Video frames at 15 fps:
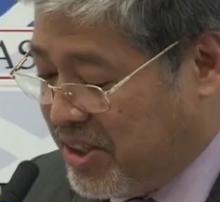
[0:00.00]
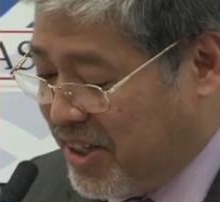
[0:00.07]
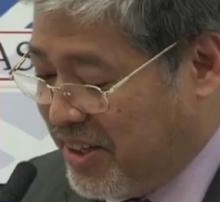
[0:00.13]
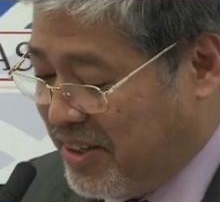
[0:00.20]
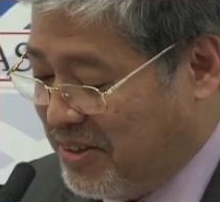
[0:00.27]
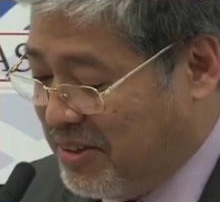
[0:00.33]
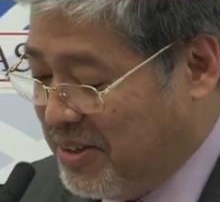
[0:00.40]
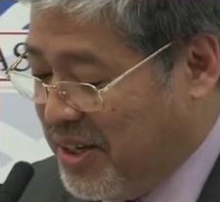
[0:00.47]

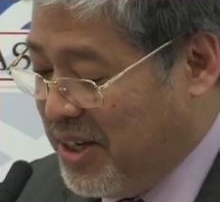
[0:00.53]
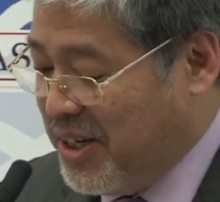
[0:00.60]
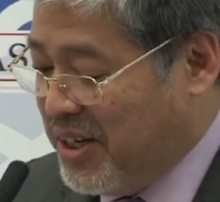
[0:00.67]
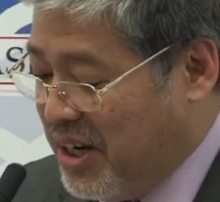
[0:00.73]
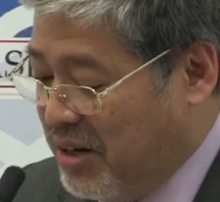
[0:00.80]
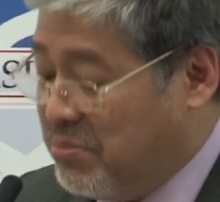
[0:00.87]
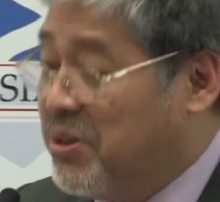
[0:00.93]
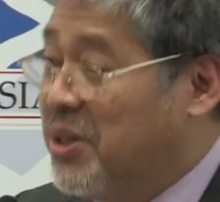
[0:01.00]
cycle
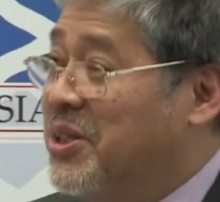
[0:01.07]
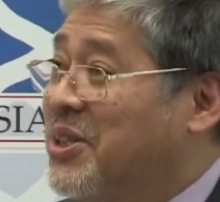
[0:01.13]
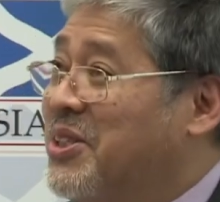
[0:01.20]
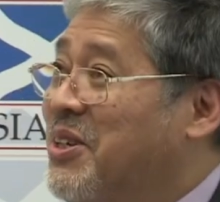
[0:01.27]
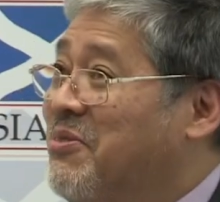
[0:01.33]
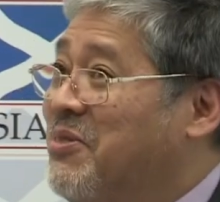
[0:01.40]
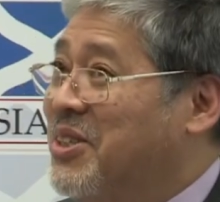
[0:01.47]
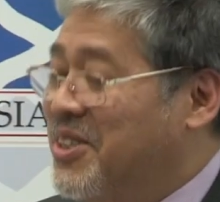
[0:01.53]
of
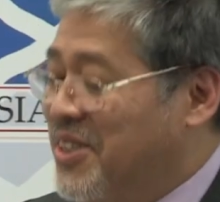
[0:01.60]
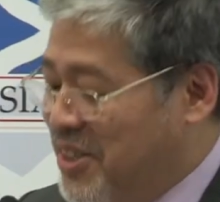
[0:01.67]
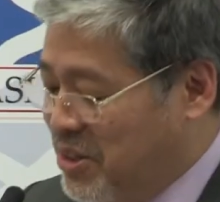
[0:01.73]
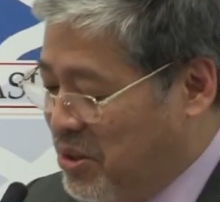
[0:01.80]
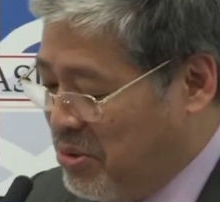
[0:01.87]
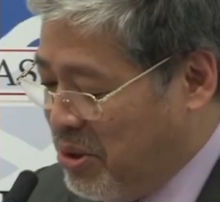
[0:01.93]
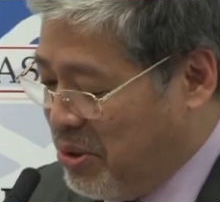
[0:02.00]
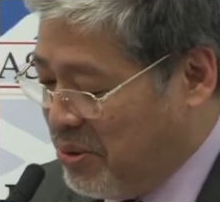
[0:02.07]
productivity
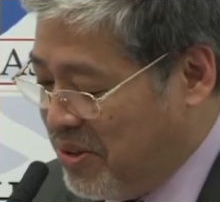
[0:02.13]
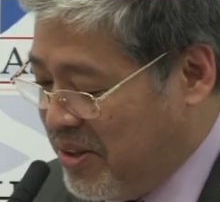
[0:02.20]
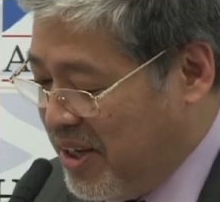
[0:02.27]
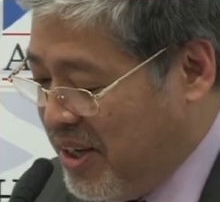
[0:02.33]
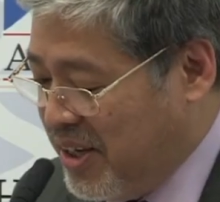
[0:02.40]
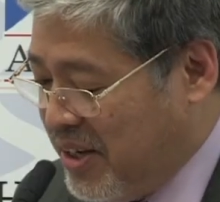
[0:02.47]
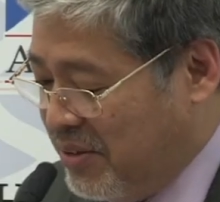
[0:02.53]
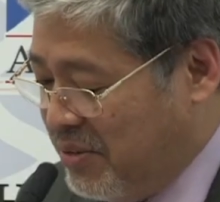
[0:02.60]
and growth,
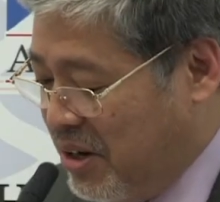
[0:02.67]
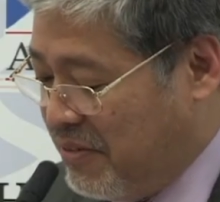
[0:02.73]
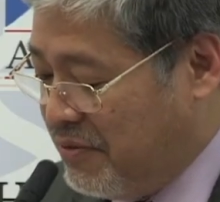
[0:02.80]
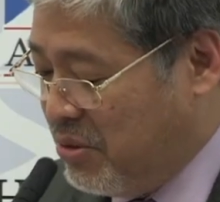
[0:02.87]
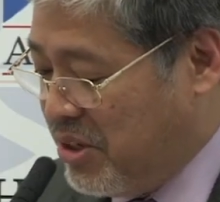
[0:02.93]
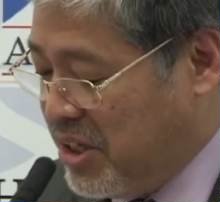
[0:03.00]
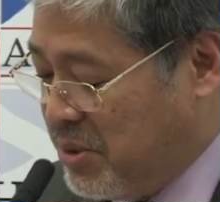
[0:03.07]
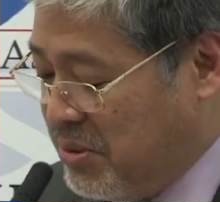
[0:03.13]

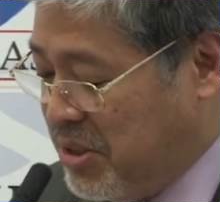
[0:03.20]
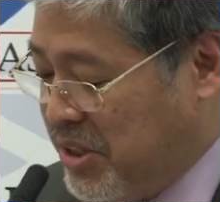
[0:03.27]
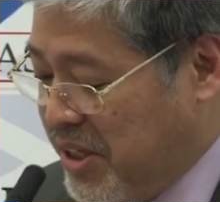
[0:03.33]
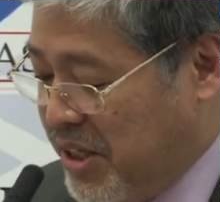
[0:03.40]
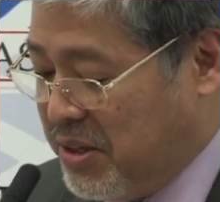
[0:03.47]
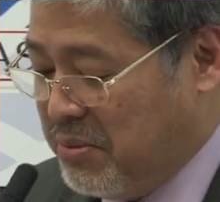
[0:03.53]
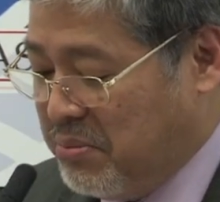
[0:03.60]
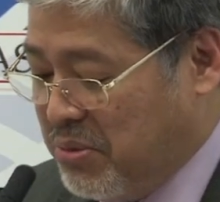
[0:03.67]
therefore, has been
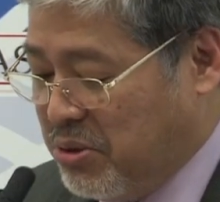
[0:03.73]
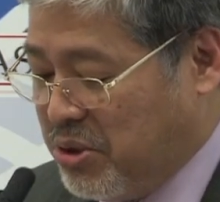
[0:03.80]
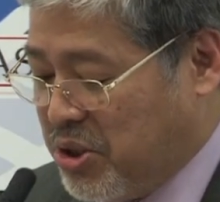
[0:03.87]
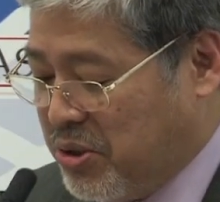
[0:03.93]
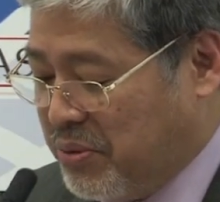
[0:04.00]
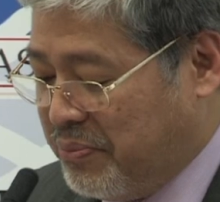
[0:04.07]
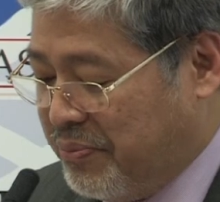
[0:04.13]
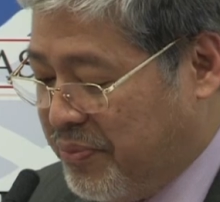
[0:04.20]
set in
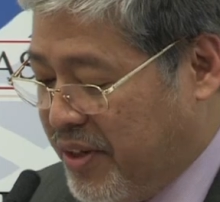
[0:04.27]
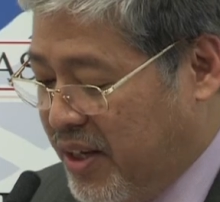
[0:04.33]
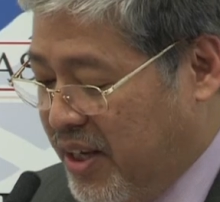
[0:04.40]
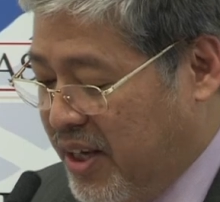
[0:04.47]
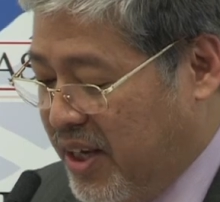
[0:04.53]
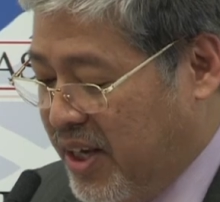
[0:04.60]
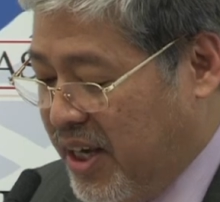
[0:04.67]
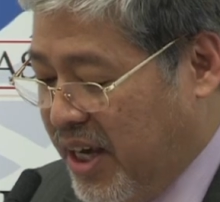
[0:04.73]
motion,
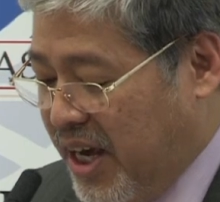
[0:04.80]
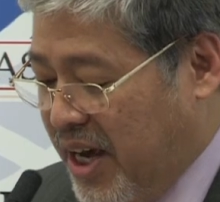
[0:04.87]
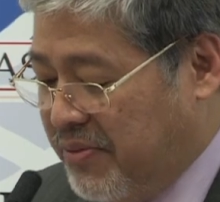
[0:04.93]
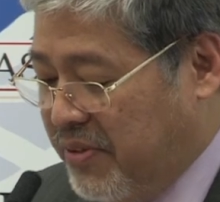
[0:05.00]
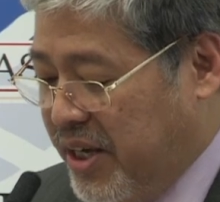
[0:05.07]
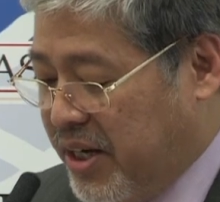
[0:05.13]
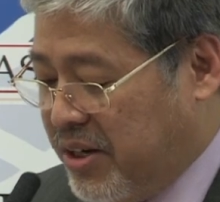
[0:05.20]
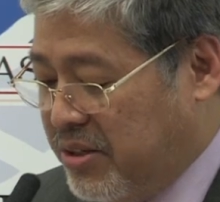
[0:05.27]
and
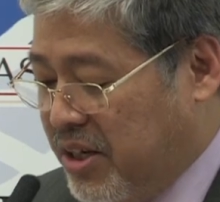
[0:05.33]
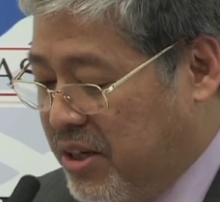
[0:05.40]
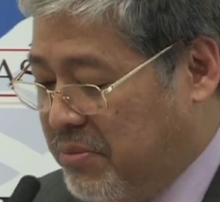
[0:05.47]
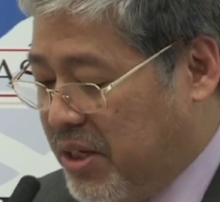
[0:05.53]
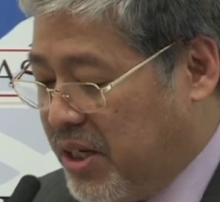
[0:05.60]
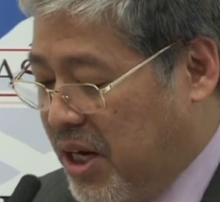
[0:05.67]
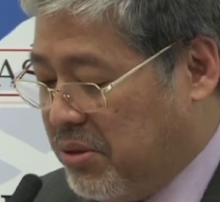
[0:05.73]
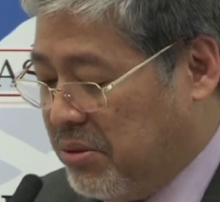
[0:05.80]
the
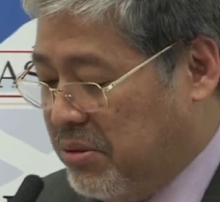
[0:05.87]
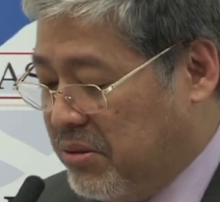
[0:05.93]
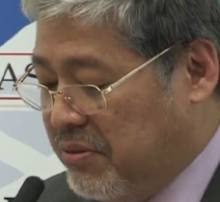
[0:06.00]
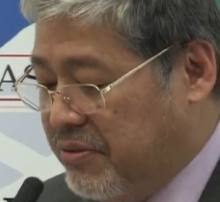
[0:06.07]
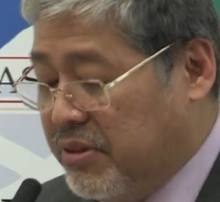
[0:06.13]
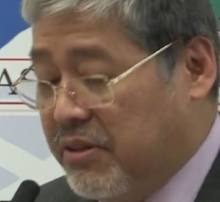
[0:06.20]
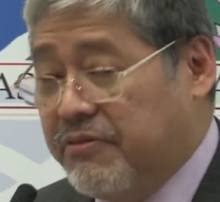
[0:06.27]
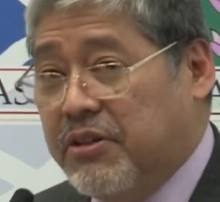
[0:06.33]
economic outlook
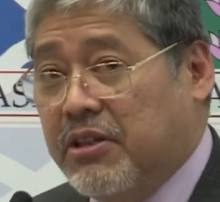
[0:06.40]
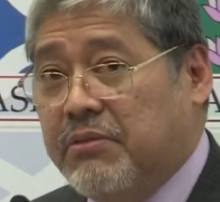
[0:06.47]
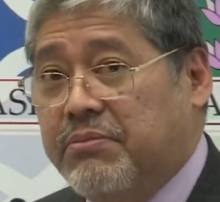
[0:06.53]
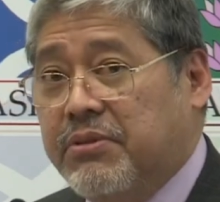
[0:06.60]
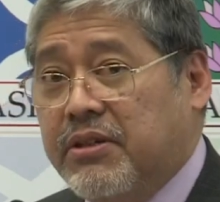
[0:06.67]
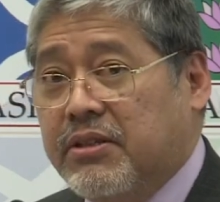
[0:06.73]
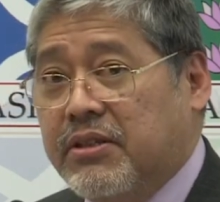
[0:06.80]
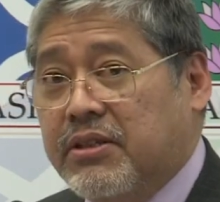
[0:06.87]
for the
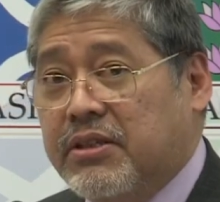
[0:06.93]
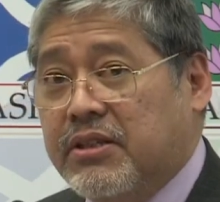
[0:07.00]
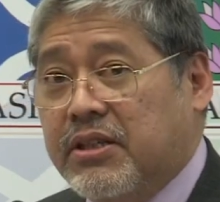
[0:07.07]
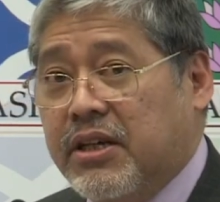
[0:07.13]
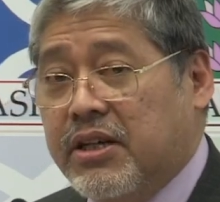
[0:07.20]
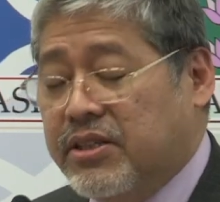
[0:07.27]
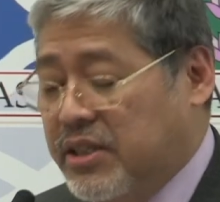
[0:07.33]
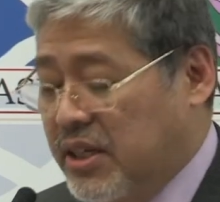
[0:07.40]
Philippines
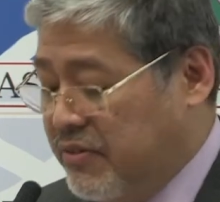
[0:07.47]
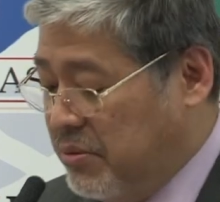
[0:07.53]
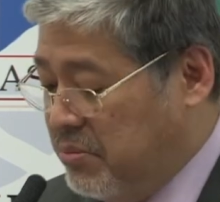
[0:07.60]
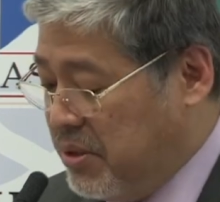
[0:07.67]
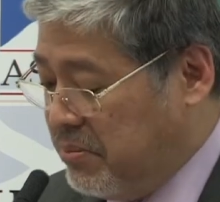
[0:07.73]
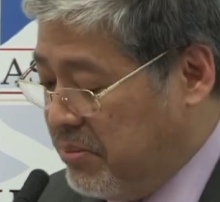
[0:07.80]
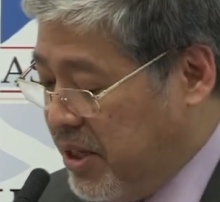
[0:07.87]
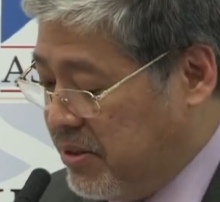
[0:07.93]
has never
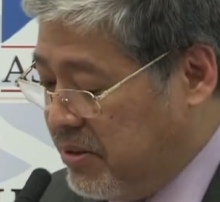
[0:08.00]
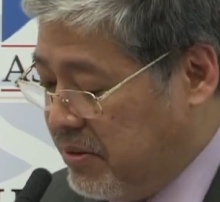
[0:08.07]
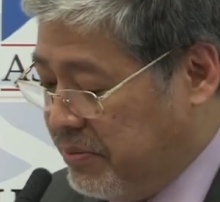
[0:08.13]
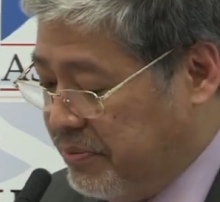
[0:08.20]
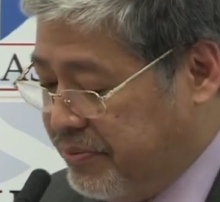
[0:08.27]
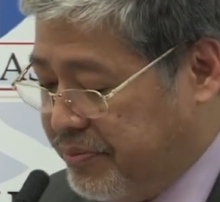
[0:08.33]
been better.